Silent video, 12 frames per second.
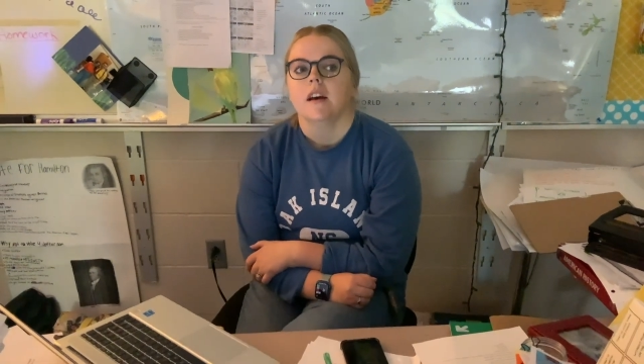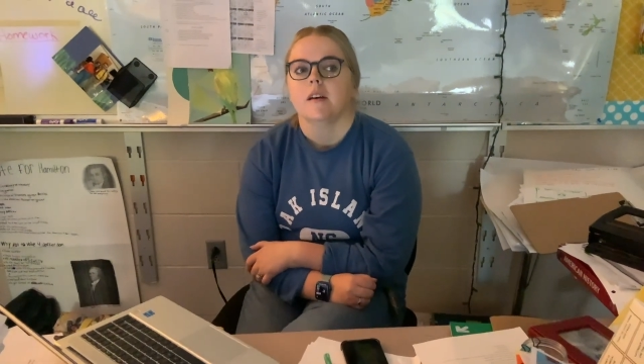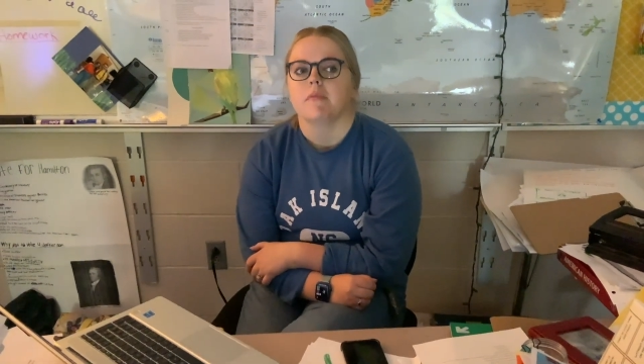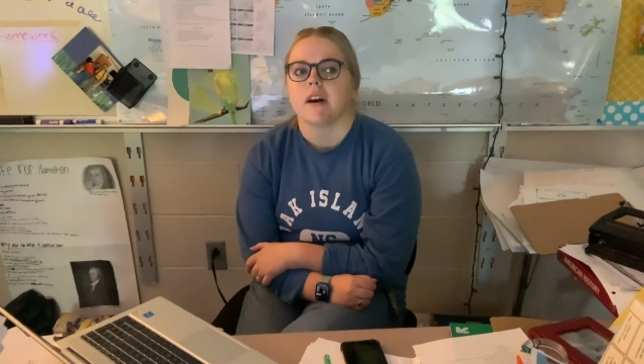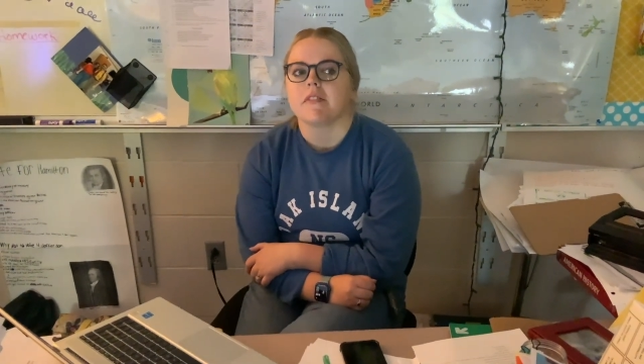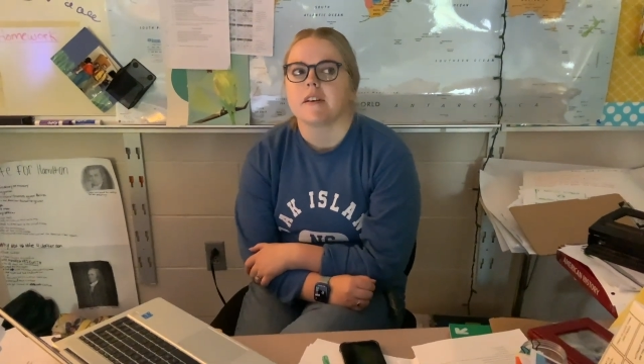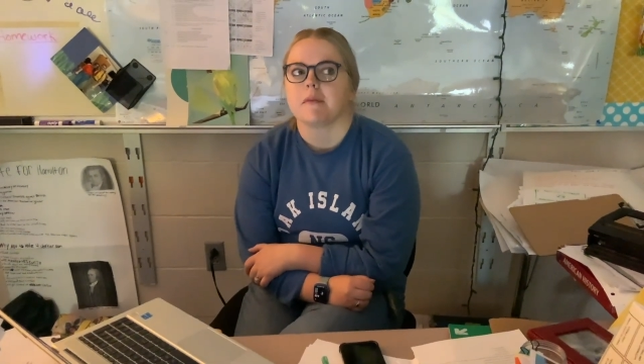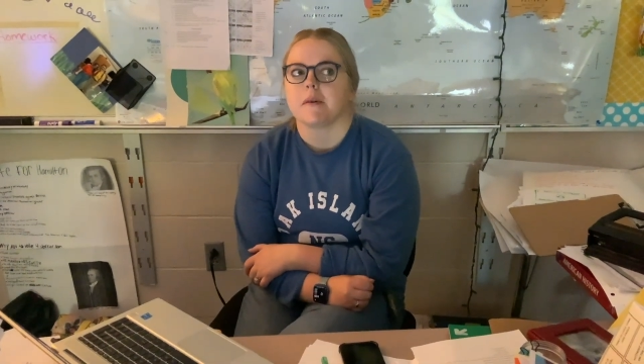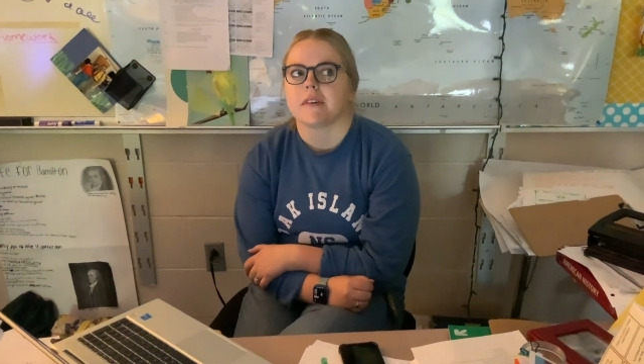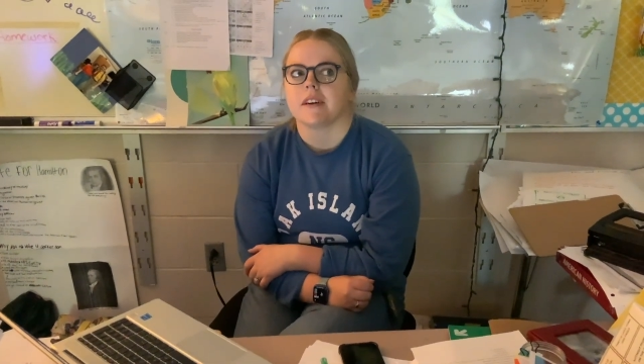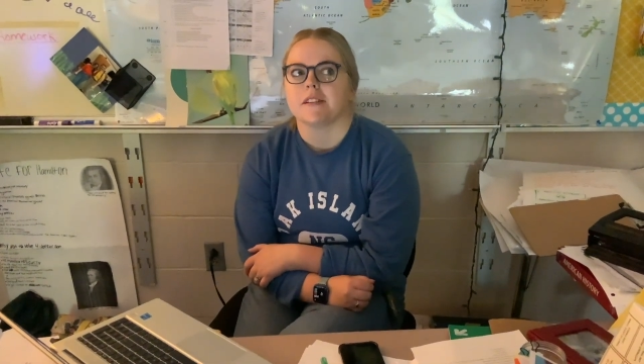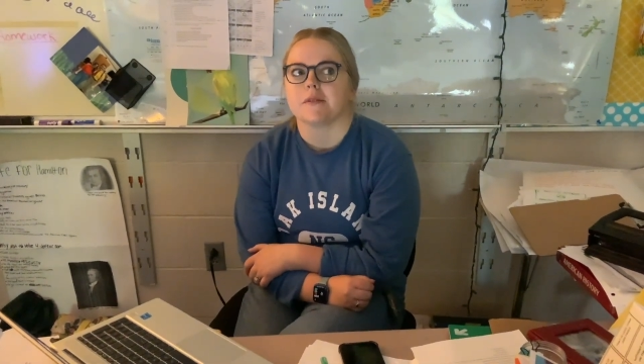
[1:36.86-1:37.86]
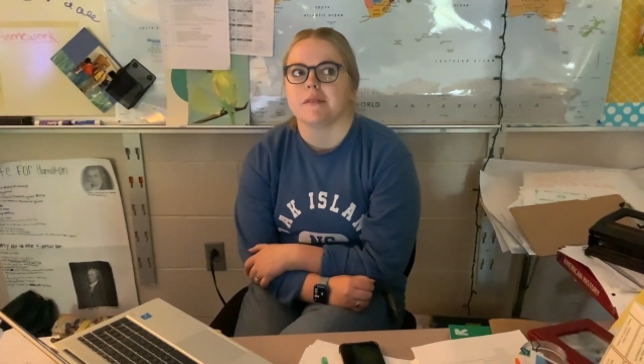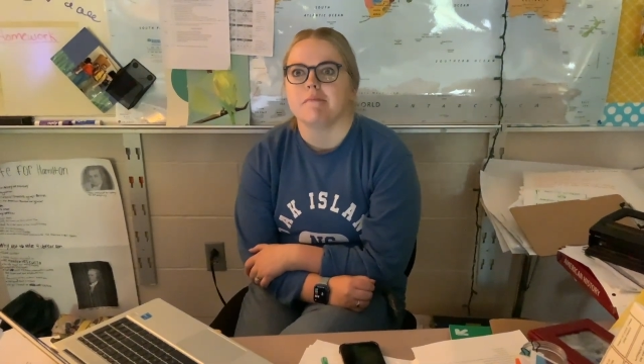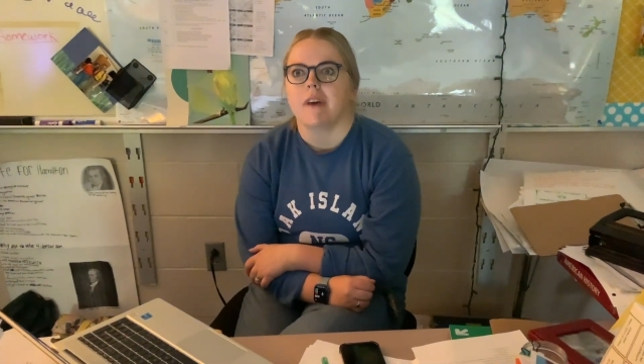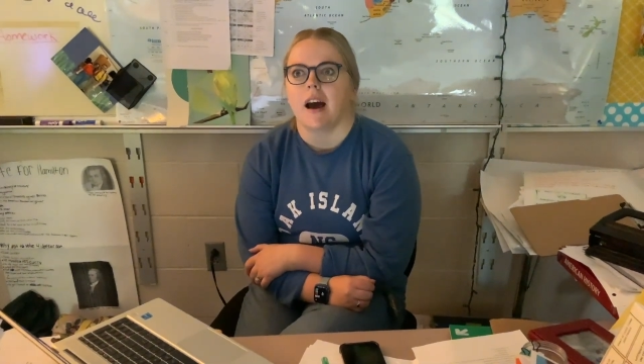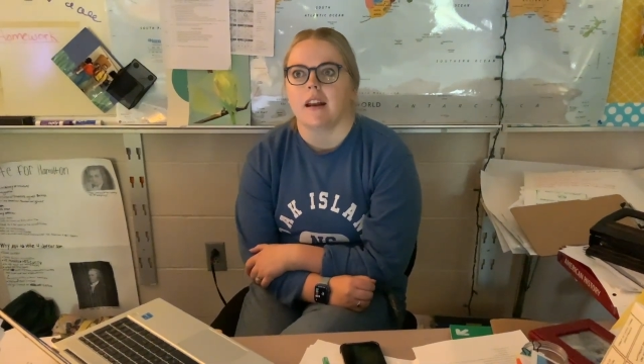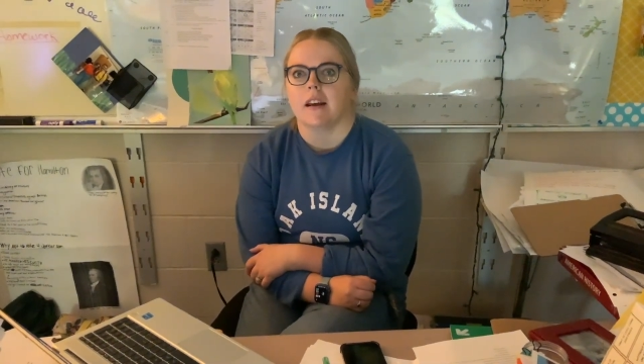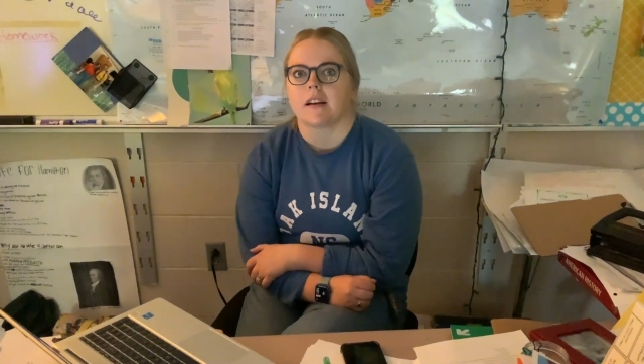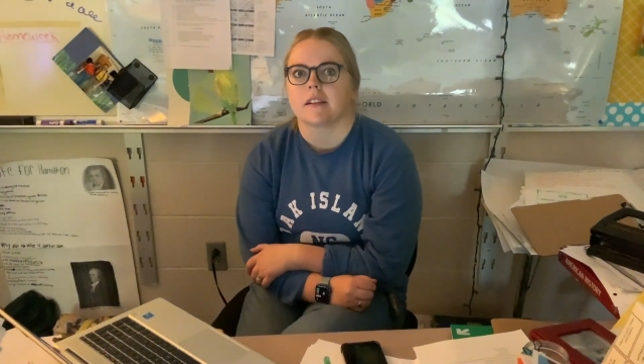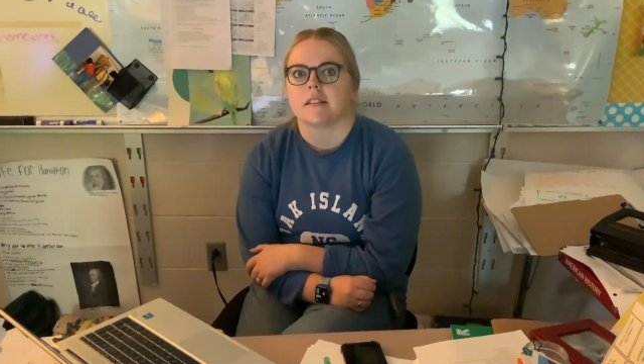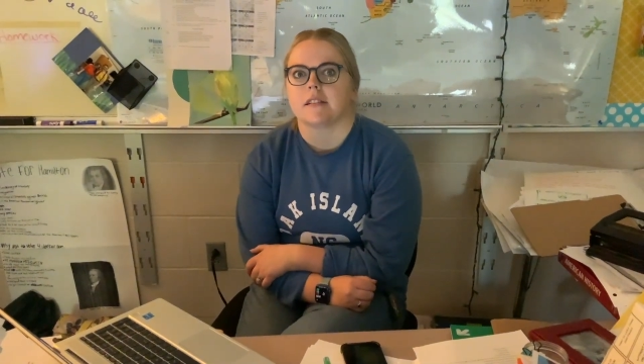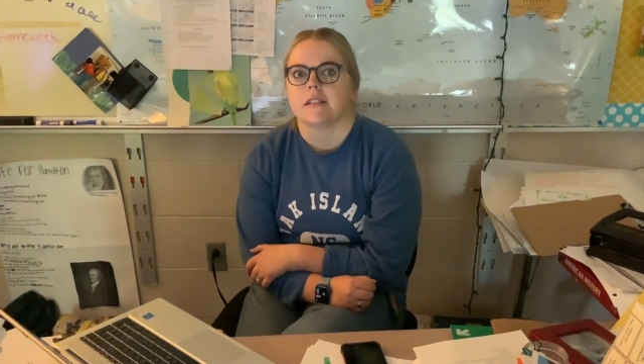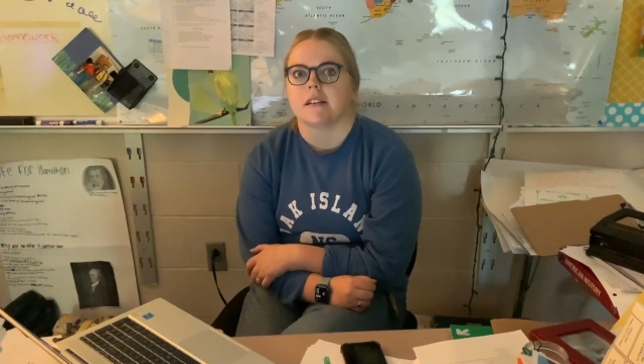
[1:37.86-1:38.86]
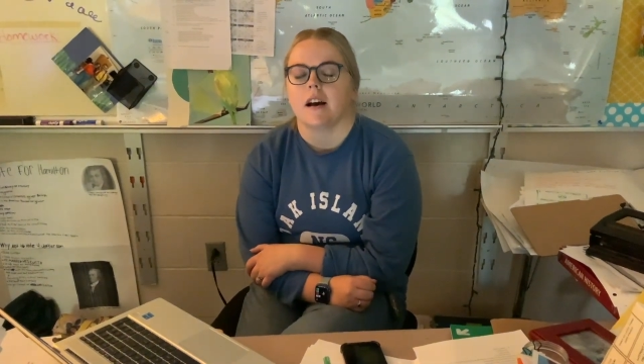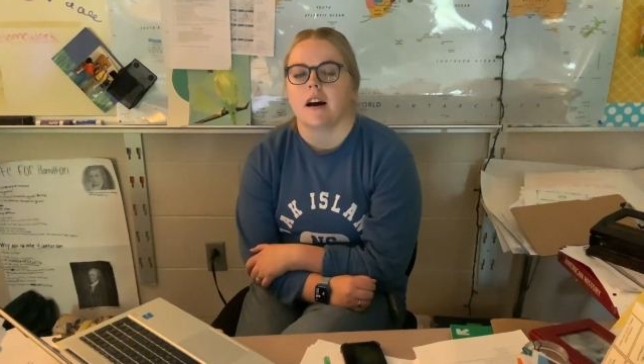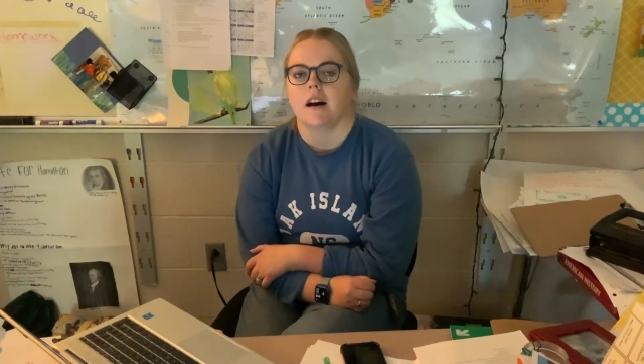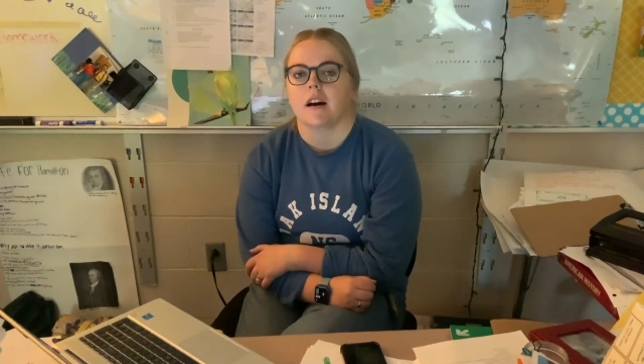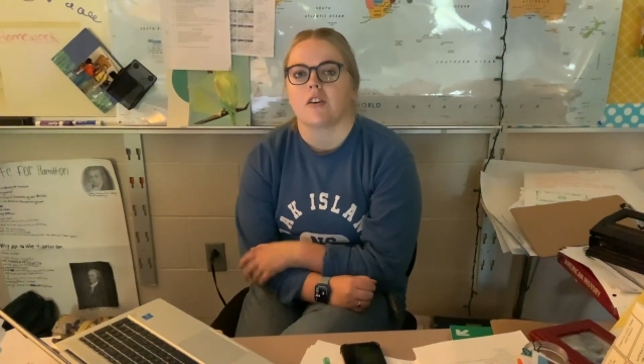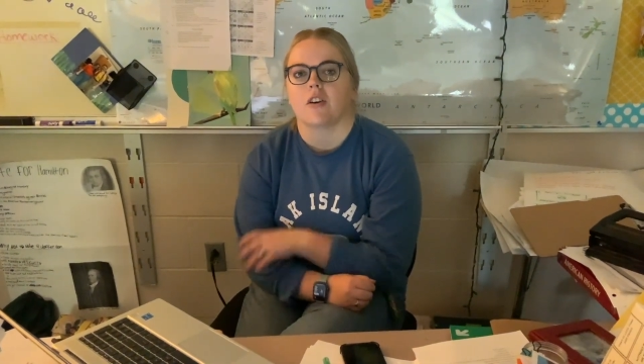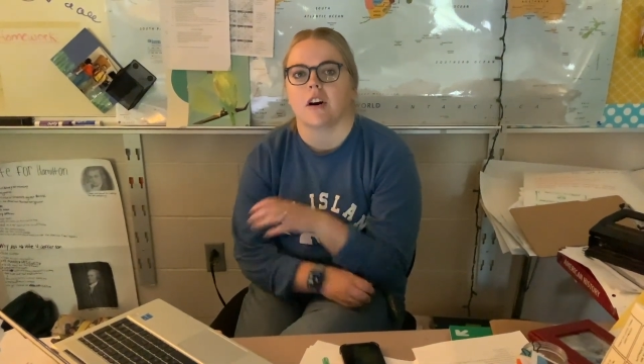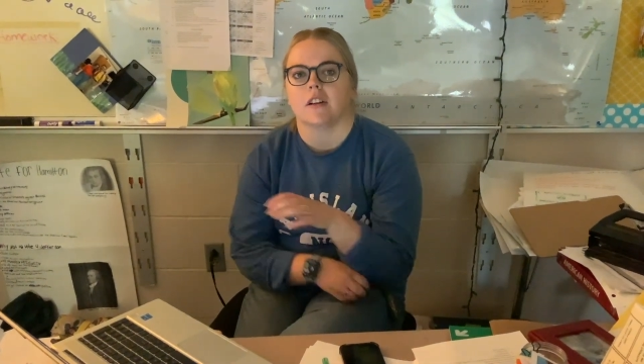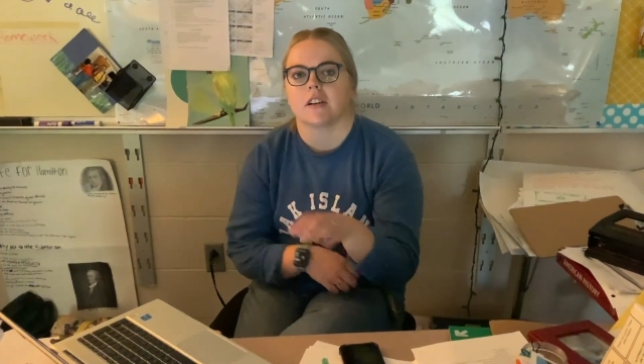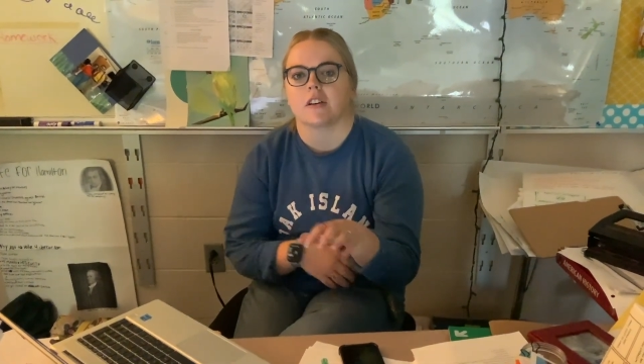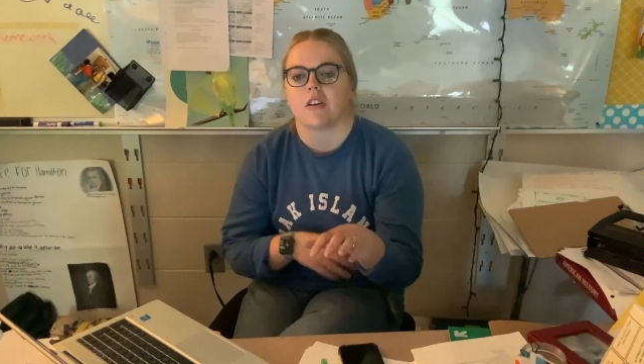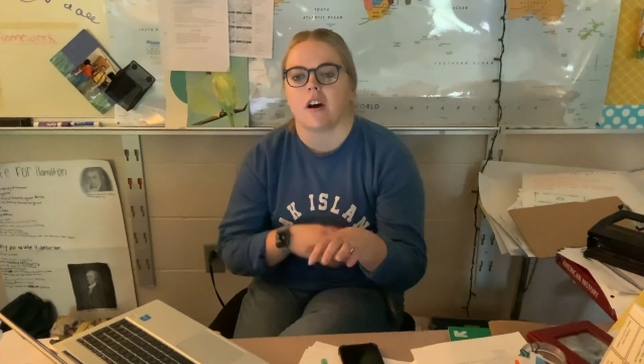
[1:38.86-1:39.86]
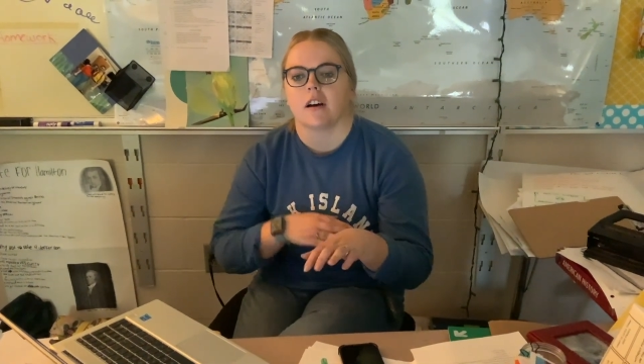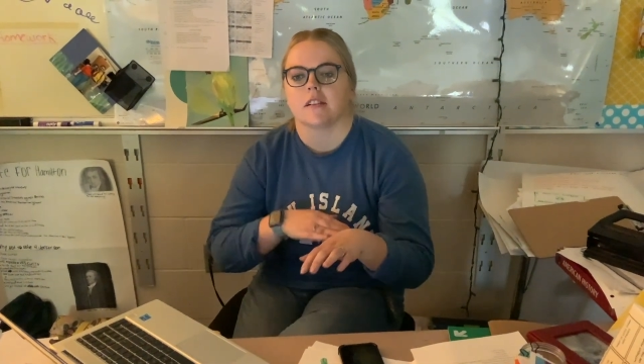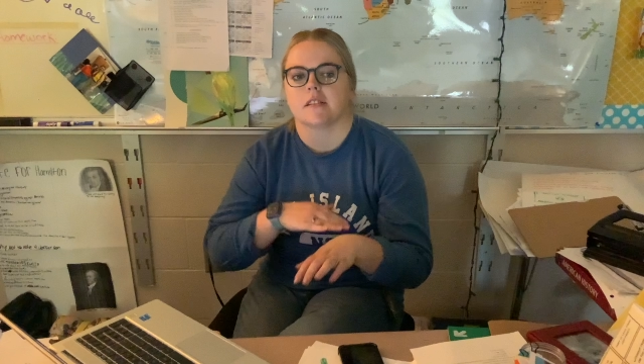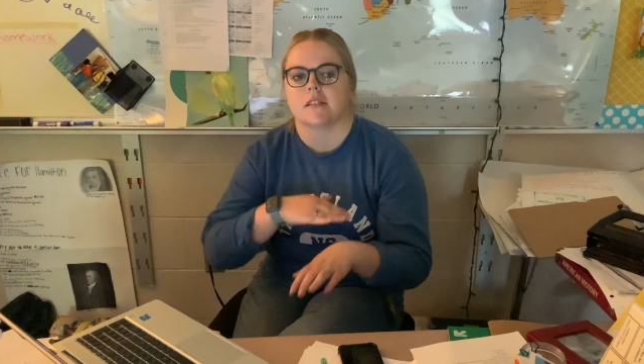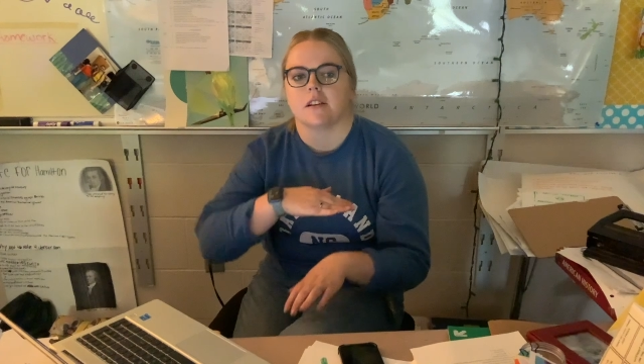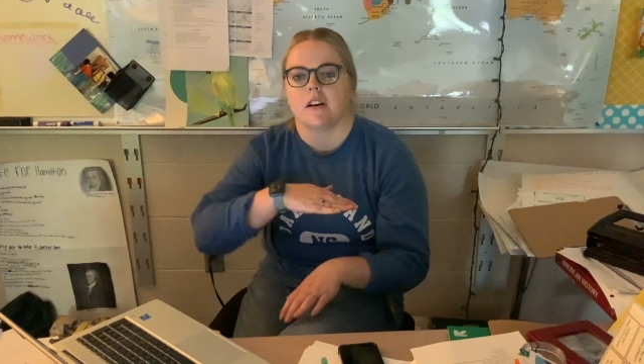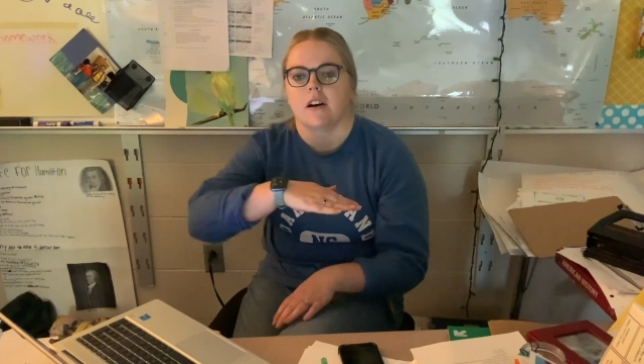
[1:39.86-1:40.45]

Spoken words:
My favorite memory is when Maddox crawled across